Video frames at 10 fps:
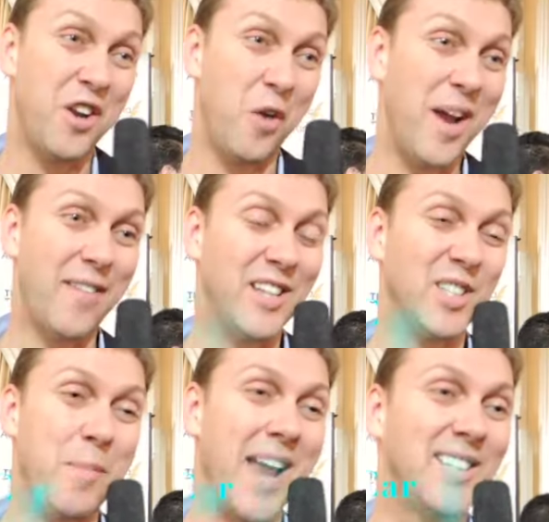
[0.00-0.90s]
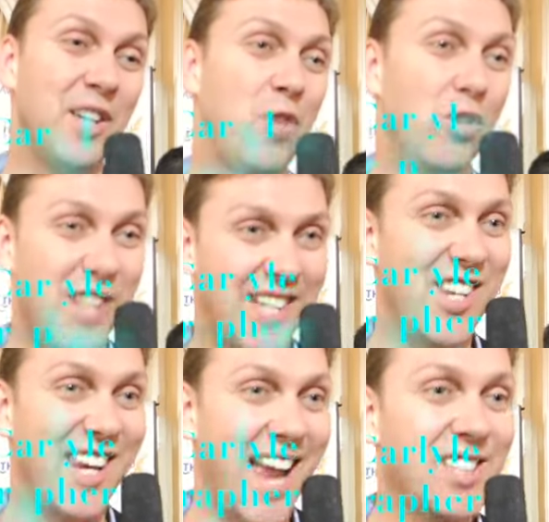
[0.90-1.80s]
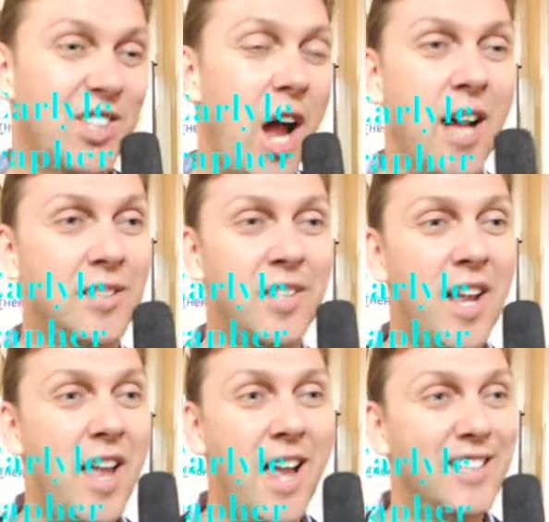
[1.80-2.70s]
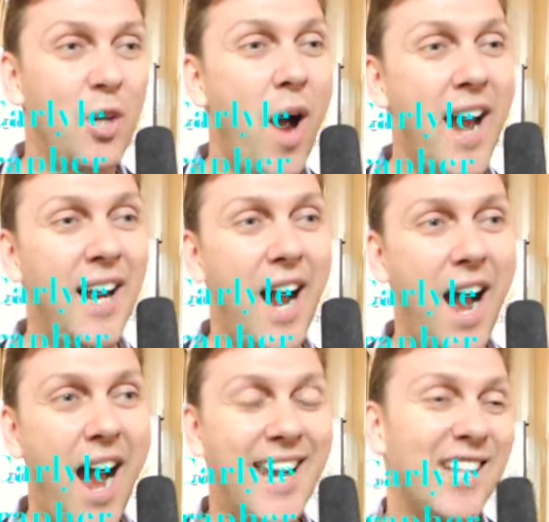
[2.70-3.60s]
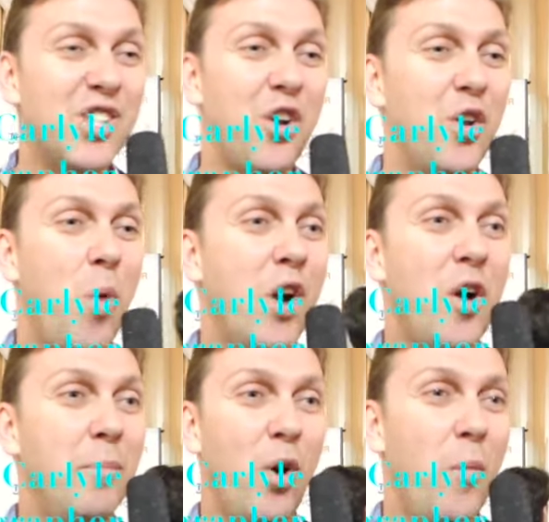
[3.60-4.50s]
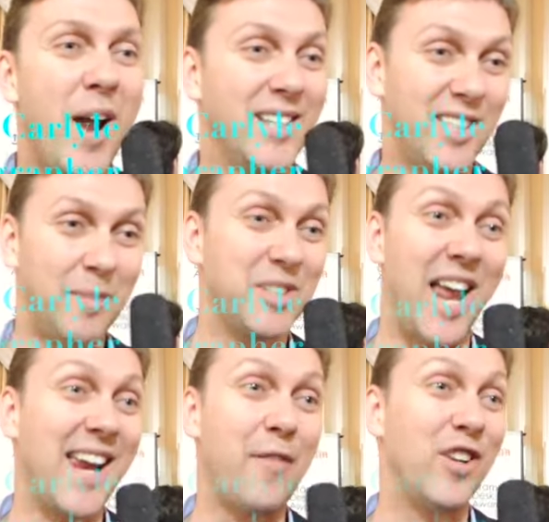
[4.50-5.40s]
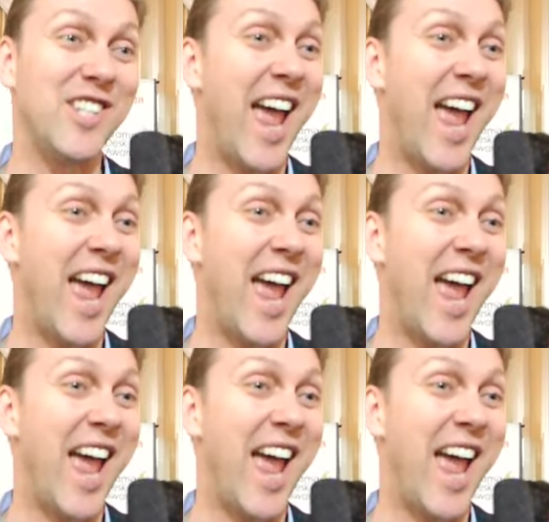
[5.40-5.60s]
You know, we have these amazing rotating guest stars so I, I get to go to work on Broadway, it seems like every